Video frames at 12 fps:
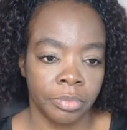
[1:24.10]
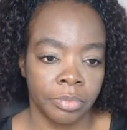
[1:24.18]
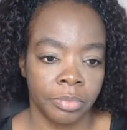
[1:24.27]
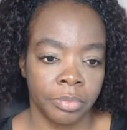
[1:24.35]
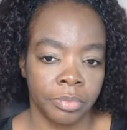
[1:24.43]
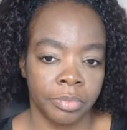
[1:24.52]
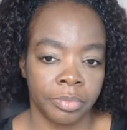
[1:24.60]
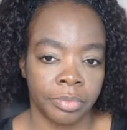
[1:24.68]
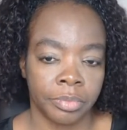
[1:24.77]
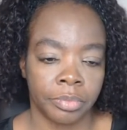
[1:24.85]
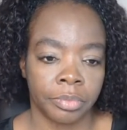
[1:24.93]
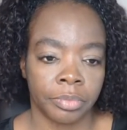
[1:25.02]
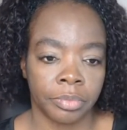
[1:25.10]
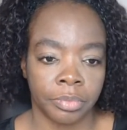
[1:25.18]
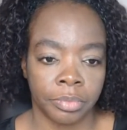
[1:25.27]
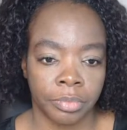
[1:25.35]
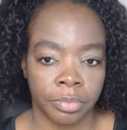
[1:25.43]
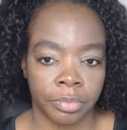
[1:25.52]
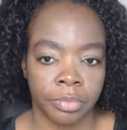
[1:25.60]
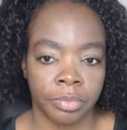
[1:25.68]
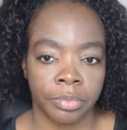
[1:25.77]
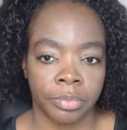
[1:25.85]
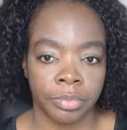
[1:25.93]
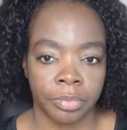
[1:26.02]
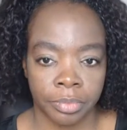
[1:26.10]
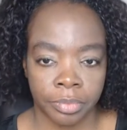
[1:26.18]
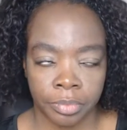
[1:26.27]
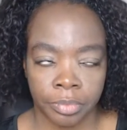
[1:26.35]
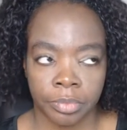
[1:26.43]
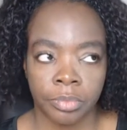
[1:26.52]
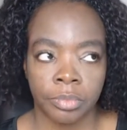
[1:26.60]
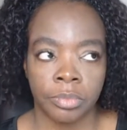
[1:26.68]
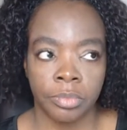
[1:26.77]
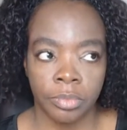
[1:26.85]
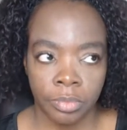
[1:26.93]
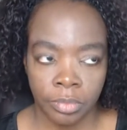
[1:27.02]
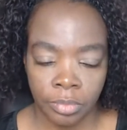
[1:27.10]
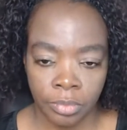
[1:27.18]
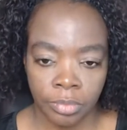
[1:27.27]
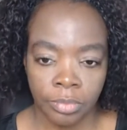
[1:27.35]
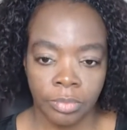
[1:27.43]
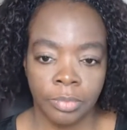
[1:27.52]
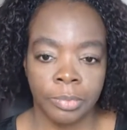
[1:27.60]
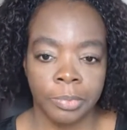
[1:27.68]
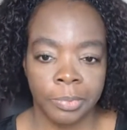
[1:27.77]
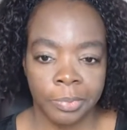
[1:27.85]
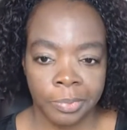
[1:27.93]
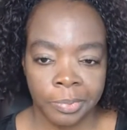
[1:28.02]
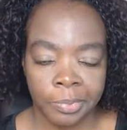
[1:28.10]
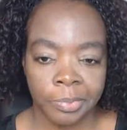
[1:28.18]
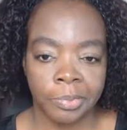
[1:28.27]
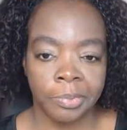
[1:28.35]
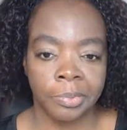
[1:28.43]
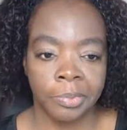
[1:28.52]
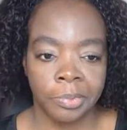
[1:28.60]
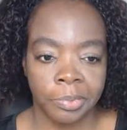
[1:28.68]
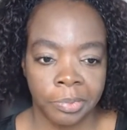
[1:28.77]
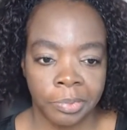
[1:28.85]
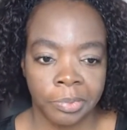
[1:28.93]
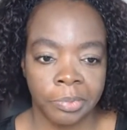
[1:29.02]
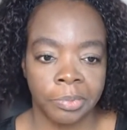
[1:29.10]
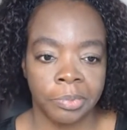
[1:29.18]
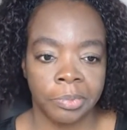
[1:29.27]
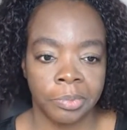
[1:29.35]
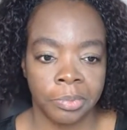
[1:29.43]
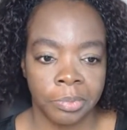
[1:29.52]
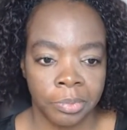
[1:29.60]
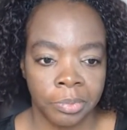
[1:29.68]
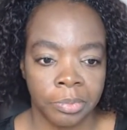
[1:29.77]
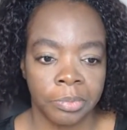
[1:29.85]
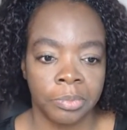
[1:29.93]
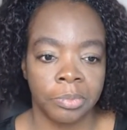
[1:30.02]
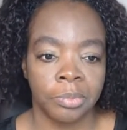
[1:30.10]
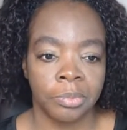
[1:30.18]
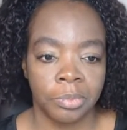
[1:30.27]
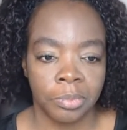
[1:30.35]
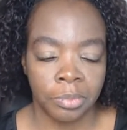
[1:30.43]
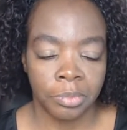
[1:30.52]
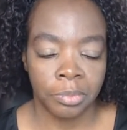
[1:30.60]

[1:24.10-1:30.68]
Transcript: [no speech]